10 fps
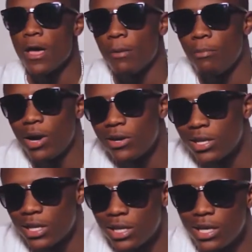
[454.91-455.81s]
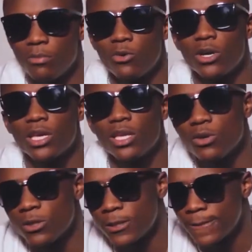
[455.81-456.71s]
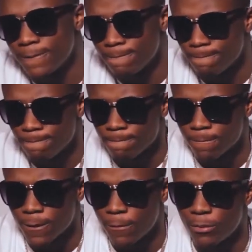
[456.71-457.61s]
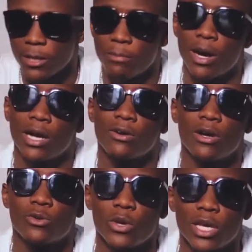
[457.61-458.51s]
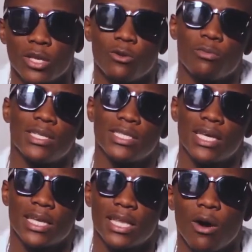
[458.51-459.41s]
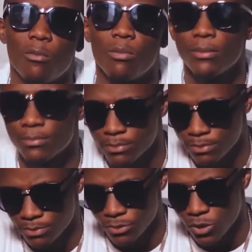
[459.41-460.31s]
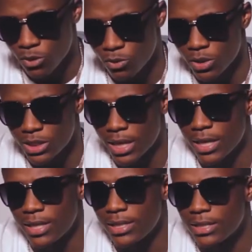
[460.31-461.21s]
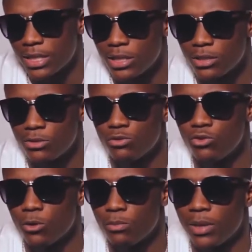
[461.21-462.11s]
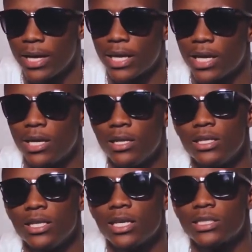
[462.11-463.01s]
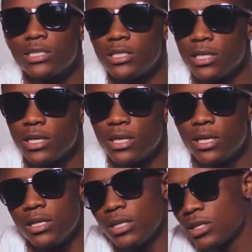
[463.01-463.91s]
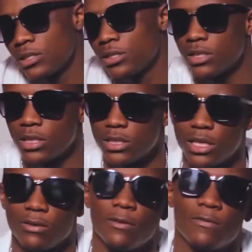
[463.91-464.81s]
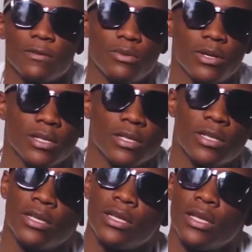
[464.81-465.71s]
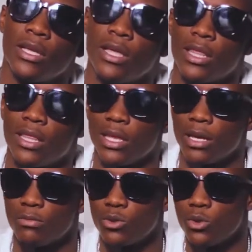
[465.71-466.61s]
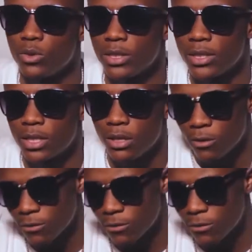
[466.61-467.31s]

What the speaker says: apparently I'm in the background working on my second album, which I intend to drop like early next year, January, February. Then I'm doing a lot